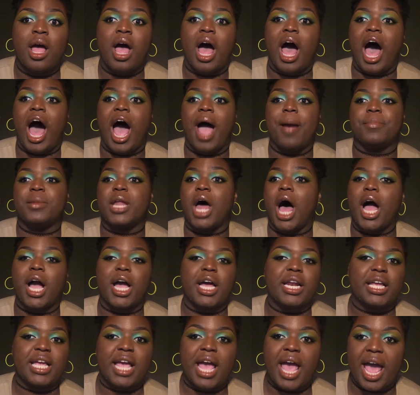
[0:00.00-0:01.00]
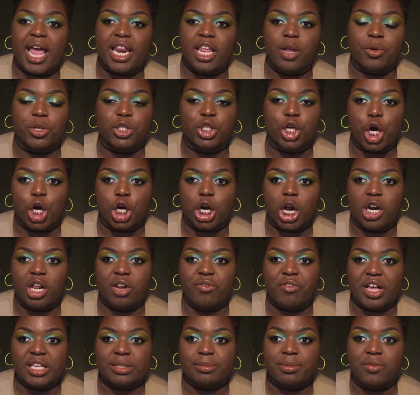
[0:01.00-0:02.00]
I'm not gonna get any return on
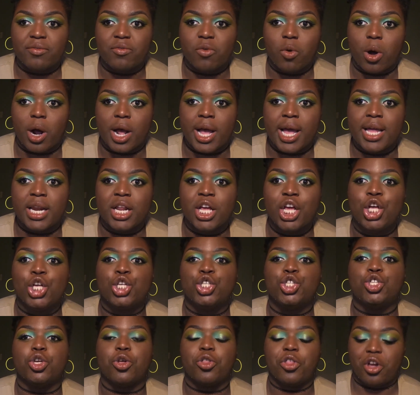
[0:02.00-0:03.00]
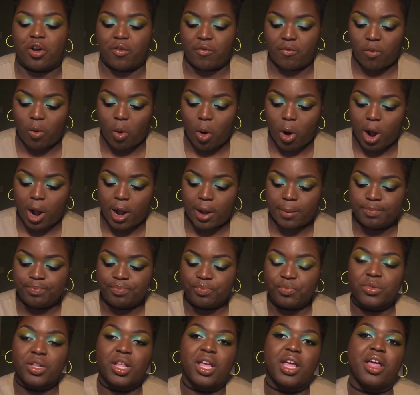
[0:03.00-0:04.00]
investment for it. So therefore,
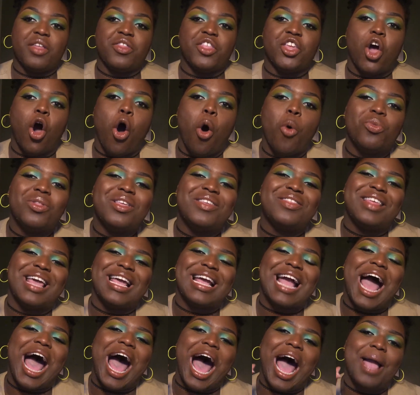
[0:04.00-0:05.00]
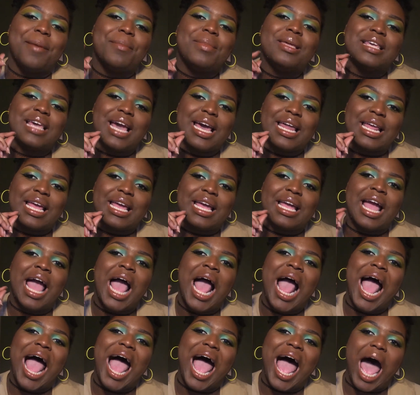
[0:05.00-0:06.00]
the only thing I'm getting
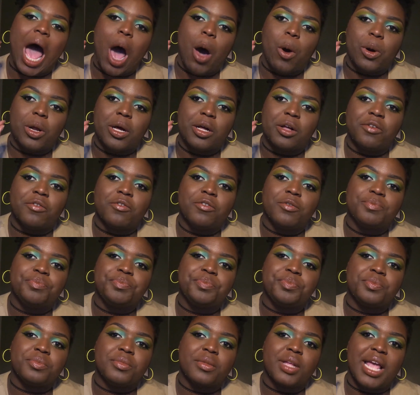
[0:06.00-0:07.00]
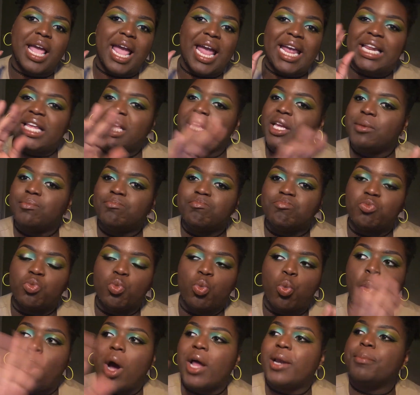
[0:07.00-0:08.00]
out of any
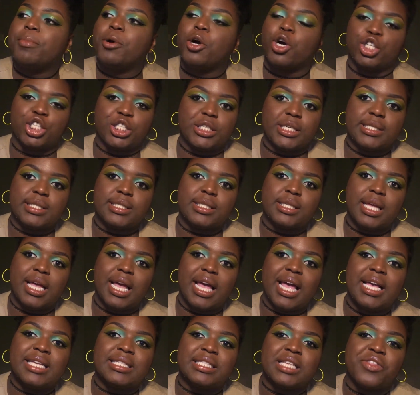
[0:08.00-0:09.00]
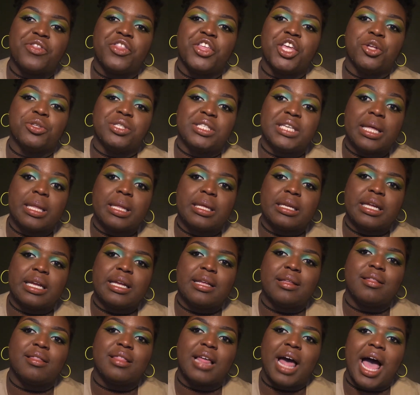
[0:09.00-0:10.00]
one purchase is the
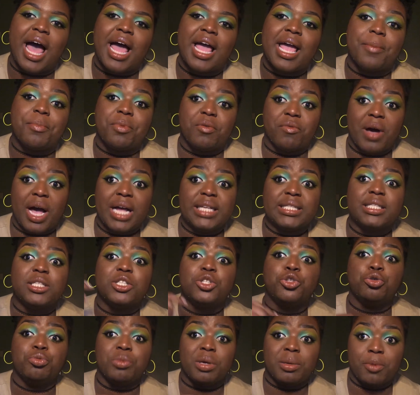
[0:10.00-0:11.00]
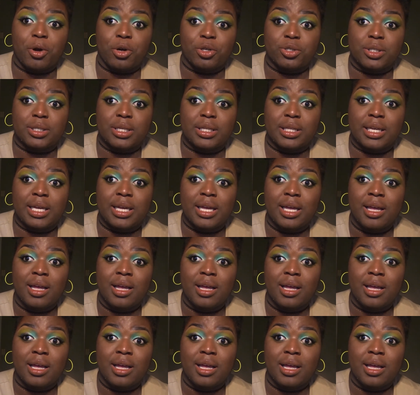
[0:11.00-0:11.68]
utility that it provides to me personally.